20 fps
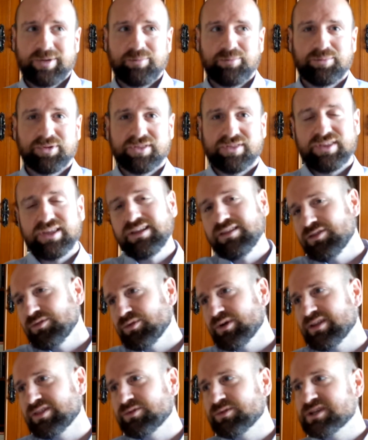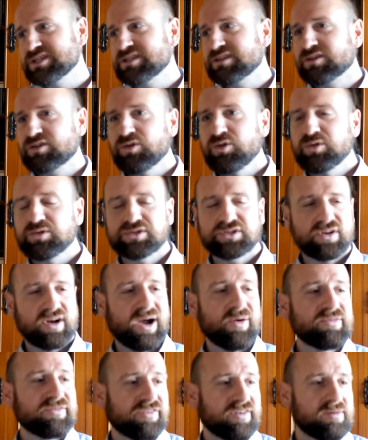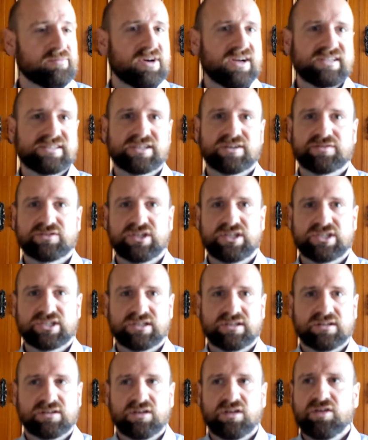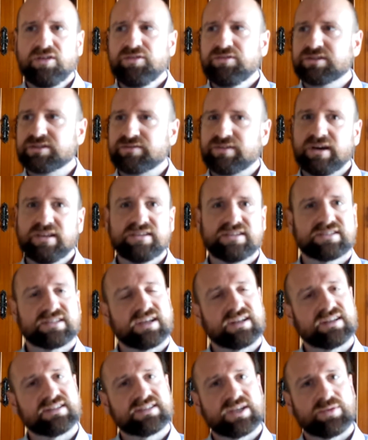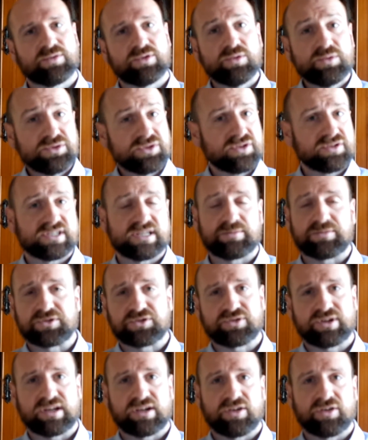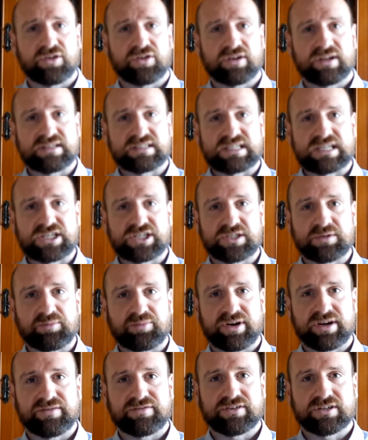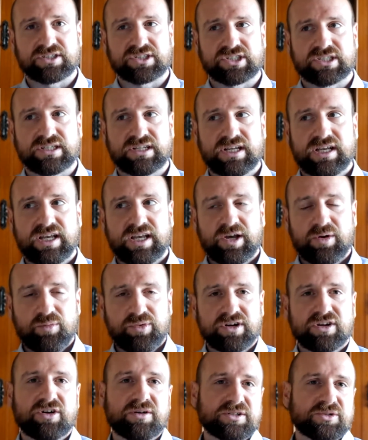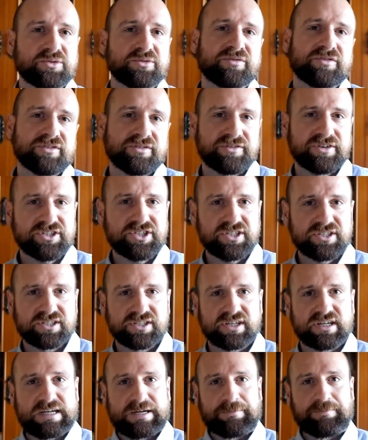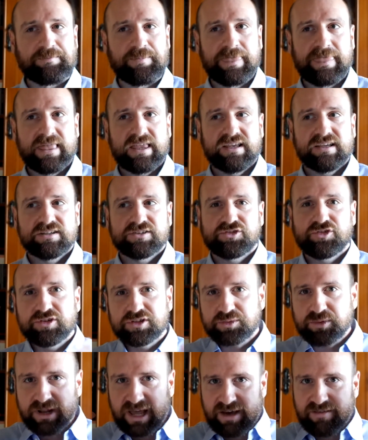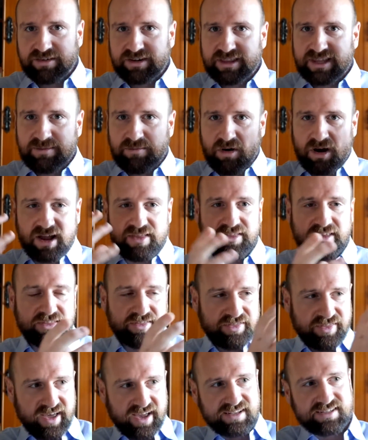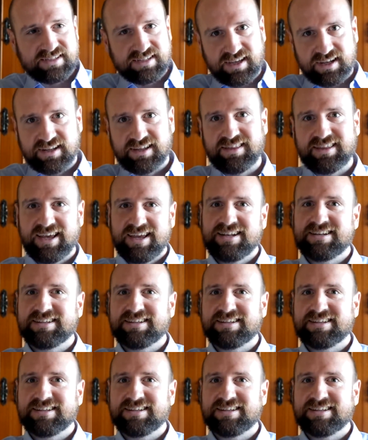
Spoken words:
But then throughout the rest of the course, I would find myself teaching loads of other studies that would also demonstrate localization of brain function. When it got to a revision time, students would have it in their mind that that study they